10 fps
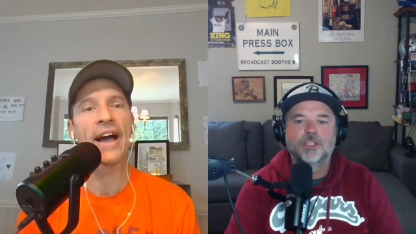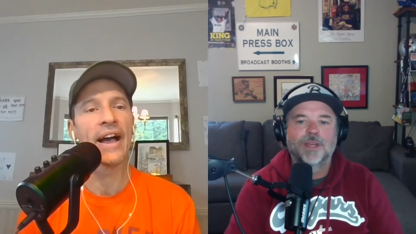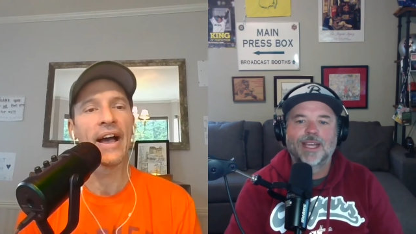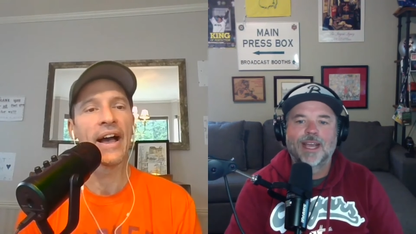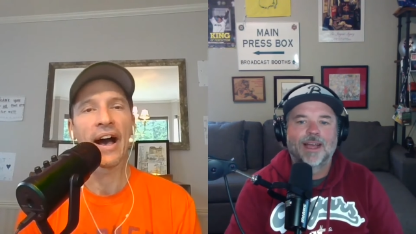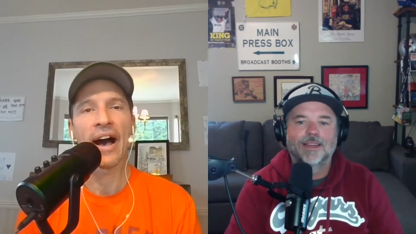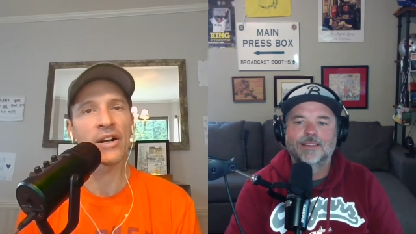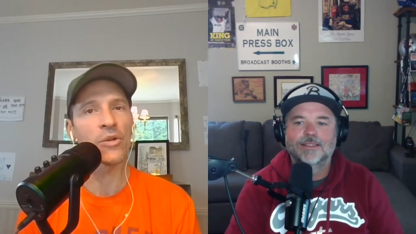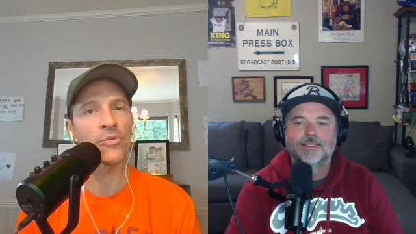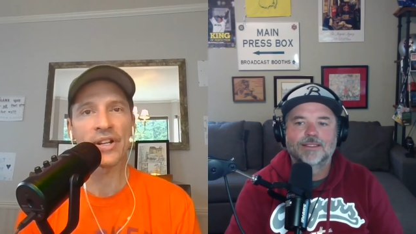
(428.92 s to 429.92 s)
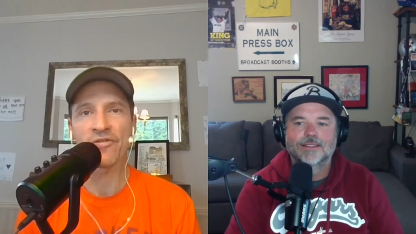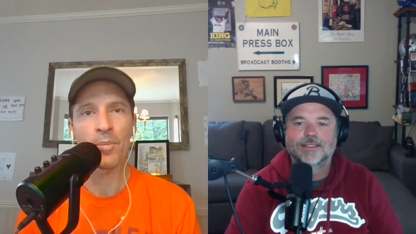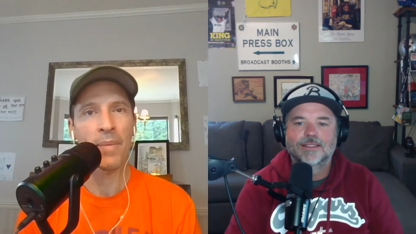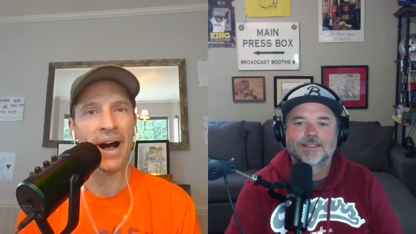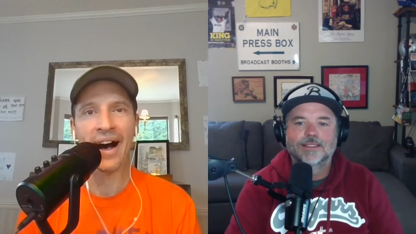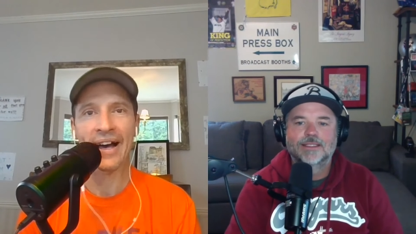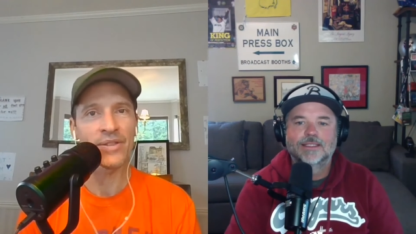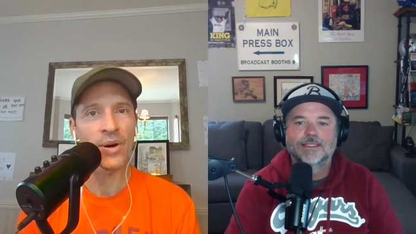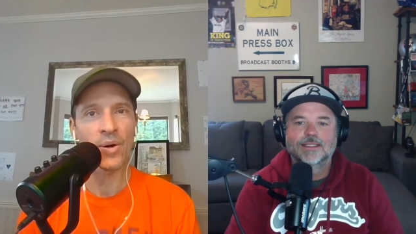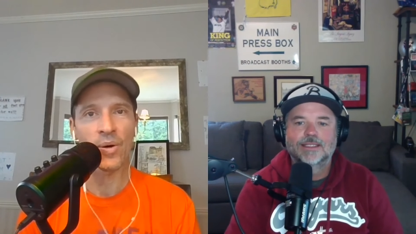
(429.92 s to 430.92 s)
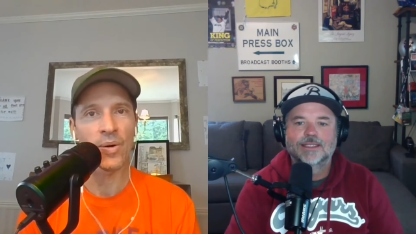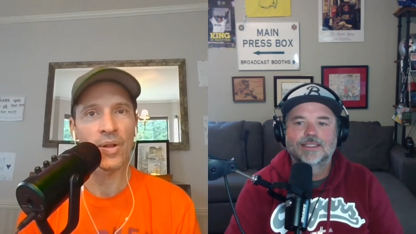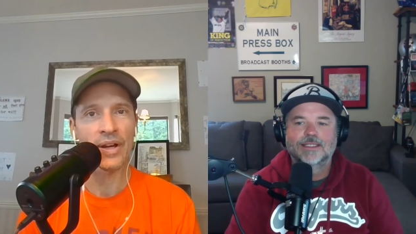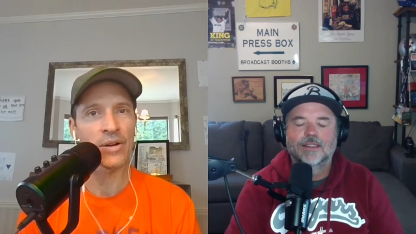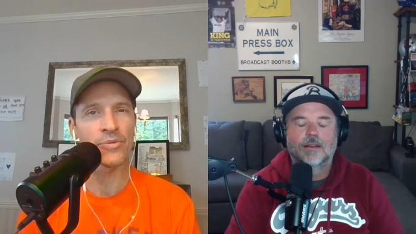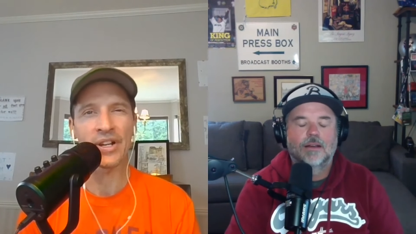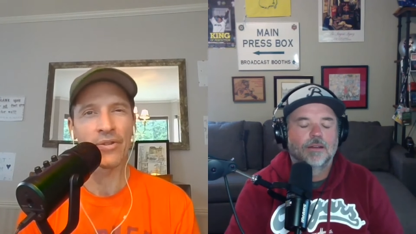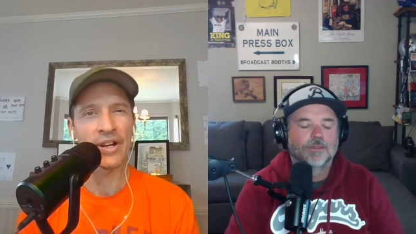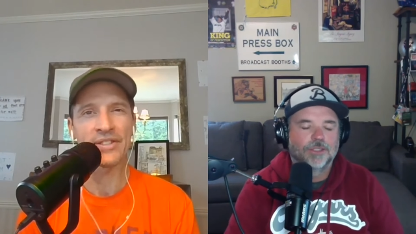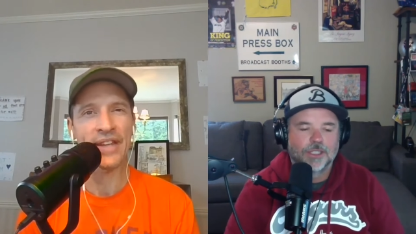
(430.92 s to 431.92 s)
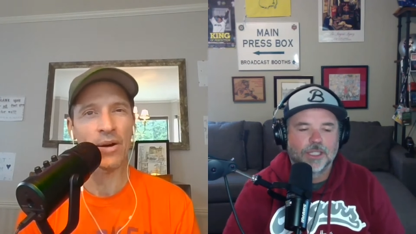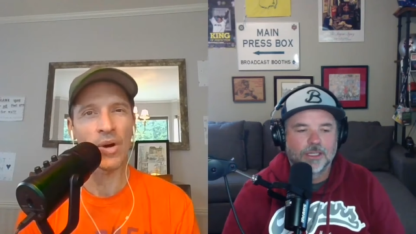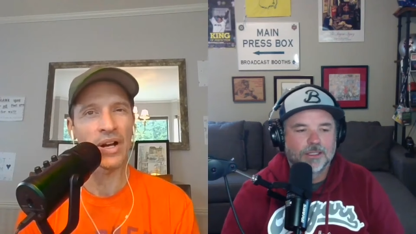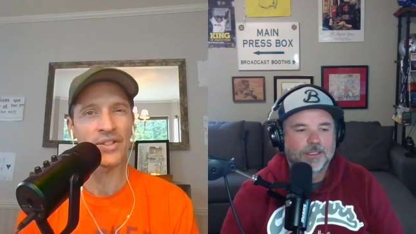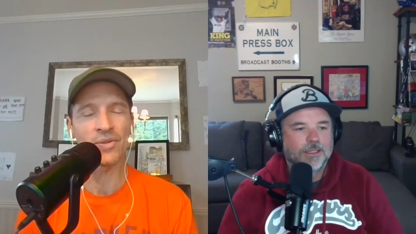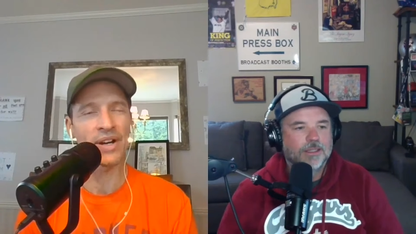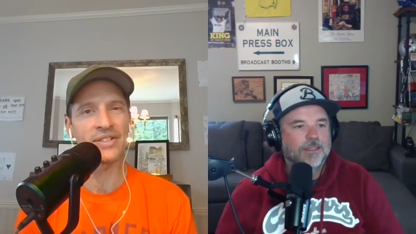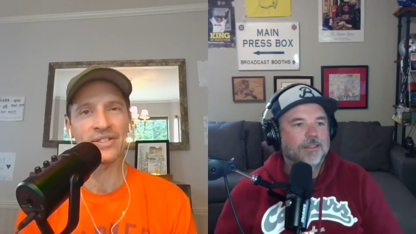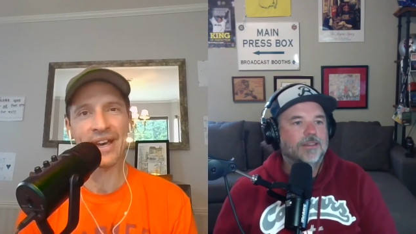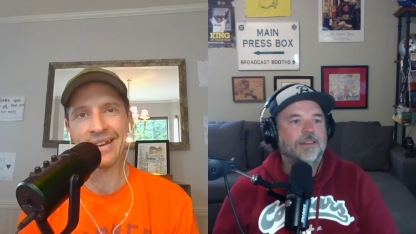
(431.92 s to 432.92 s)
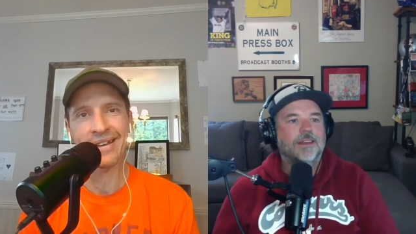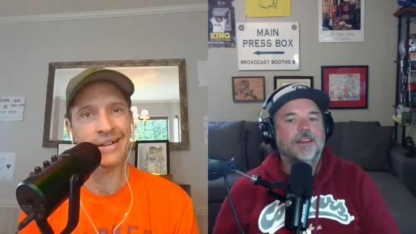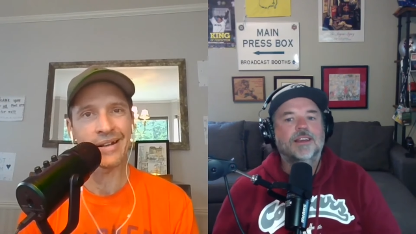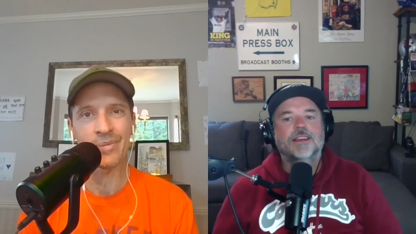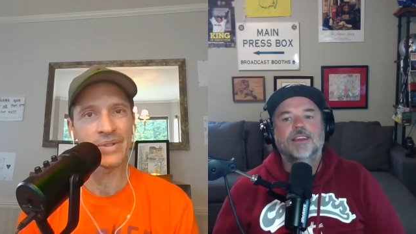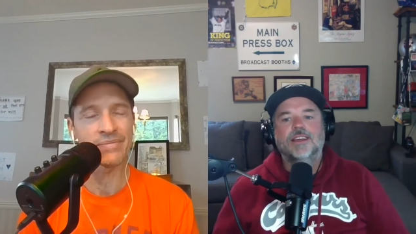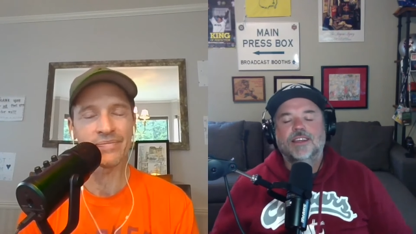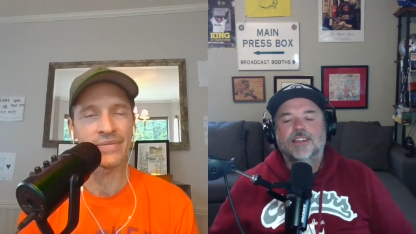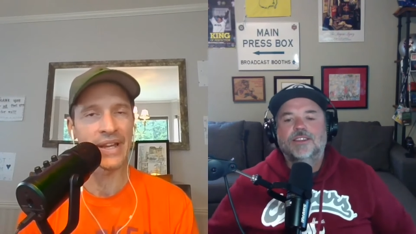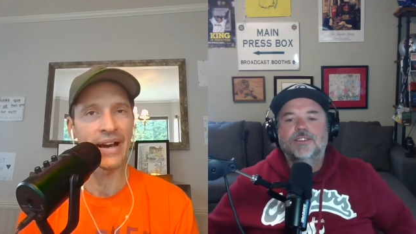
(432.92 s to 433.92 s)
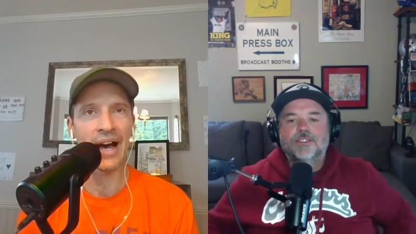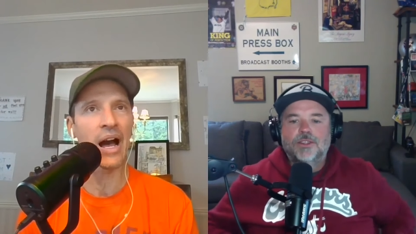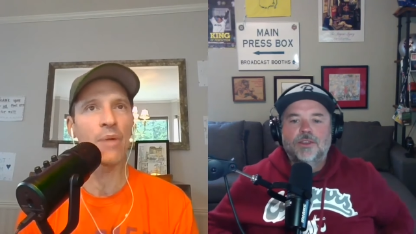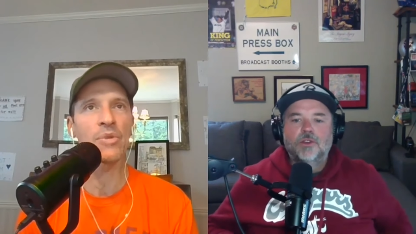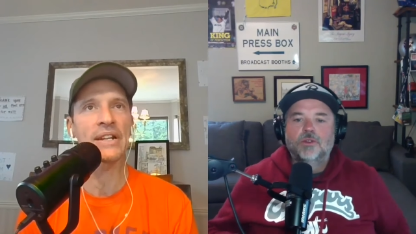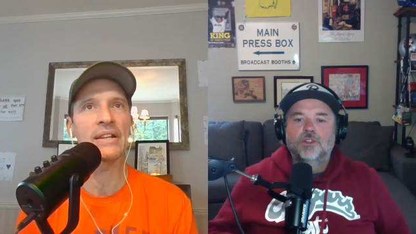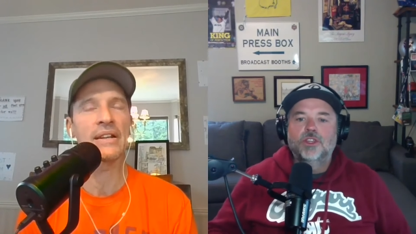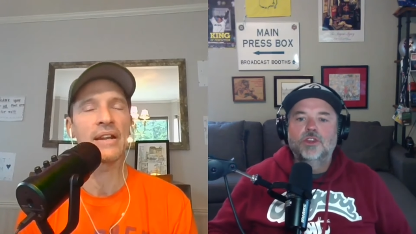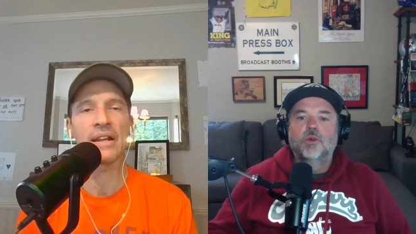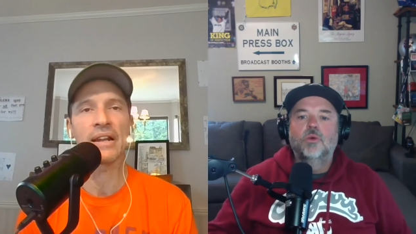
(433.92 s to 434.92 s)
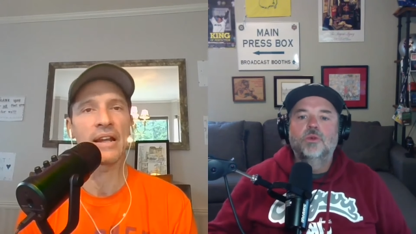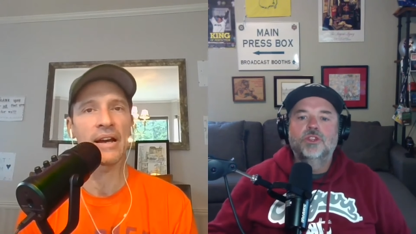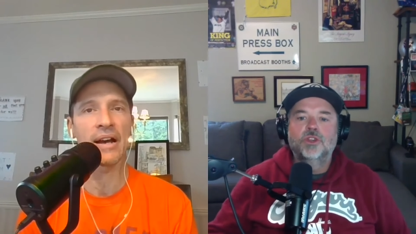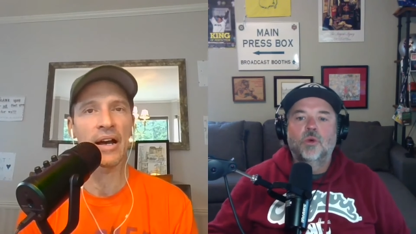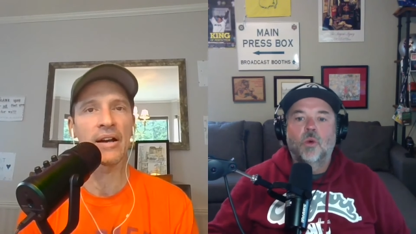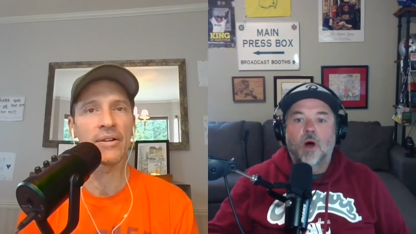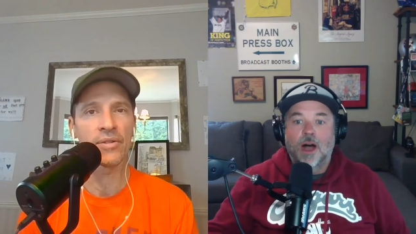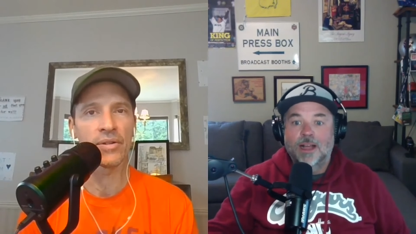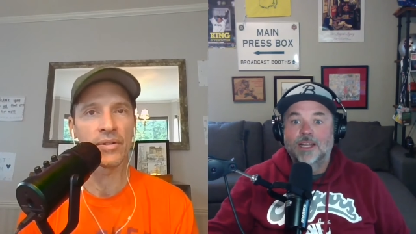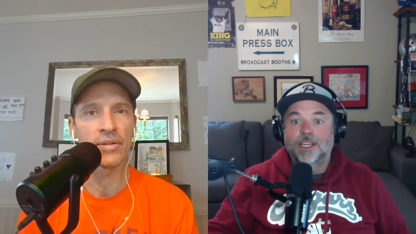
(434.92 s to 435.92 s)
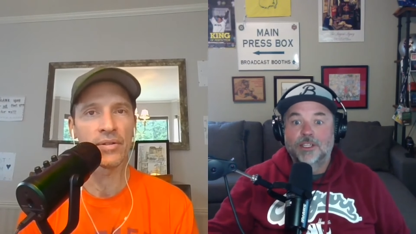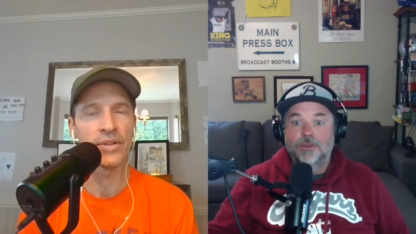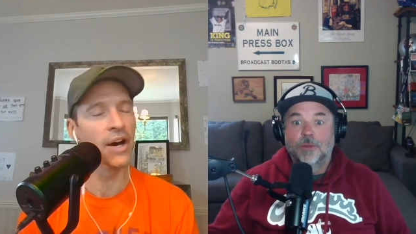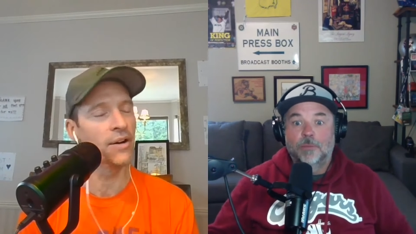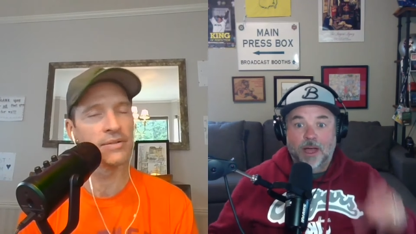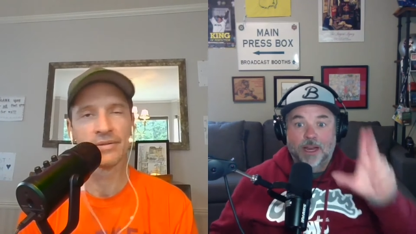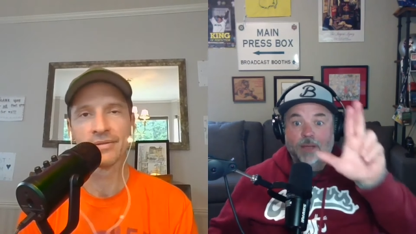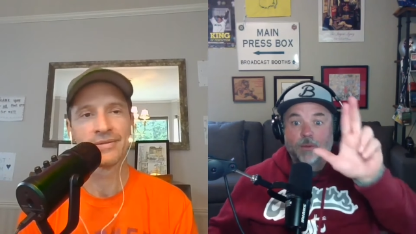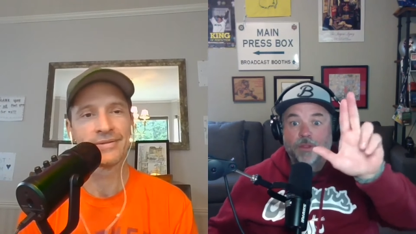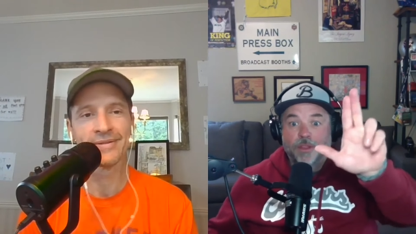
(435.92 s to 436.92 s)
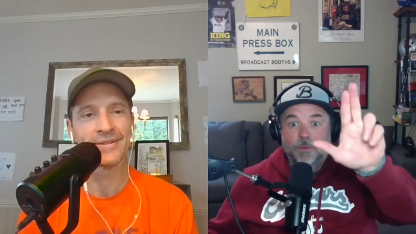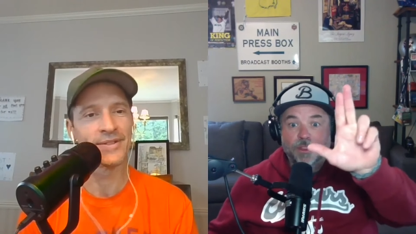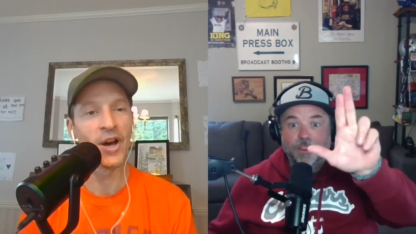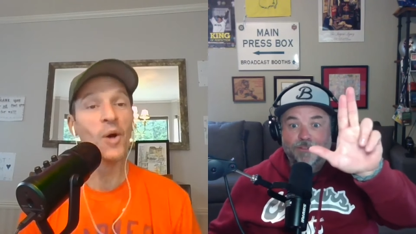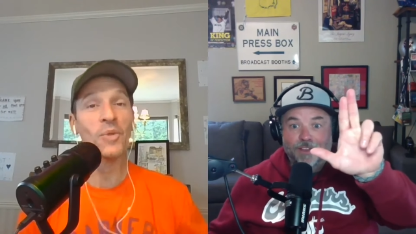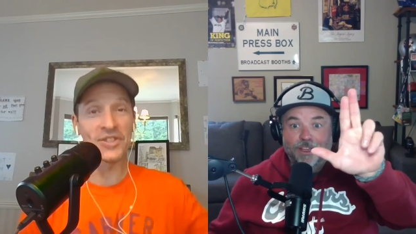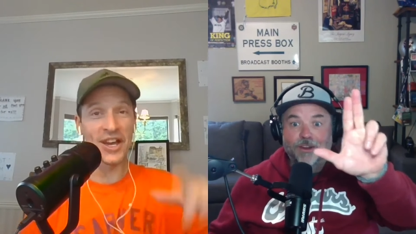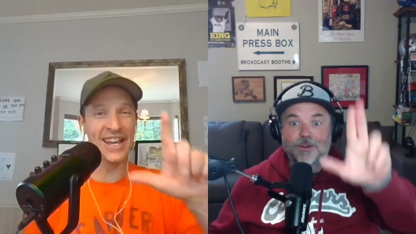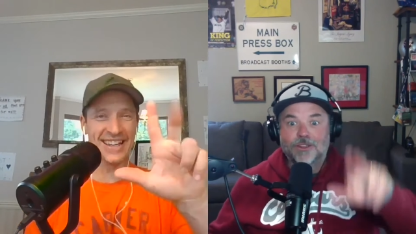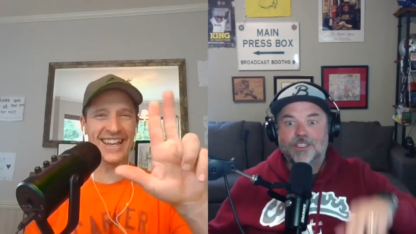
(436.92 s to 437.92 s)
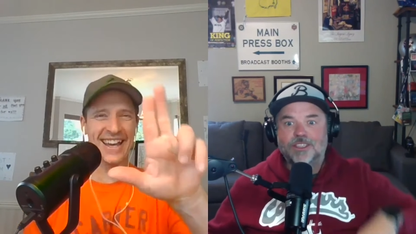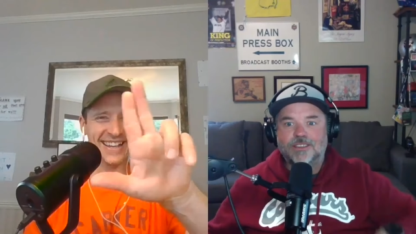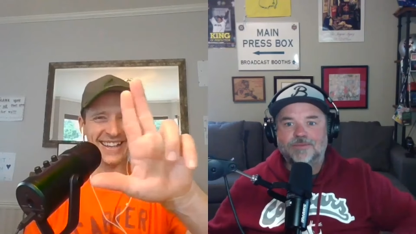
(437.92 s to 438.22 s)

Speaker 1: I, swing guy. I don't read from behind the hole. I don't oh, read greens Jesus. that well, so I just kind of get up and yeah. Do you I, I do
Speaker 2: you do you walk and do the no. putting with the with no. the fingers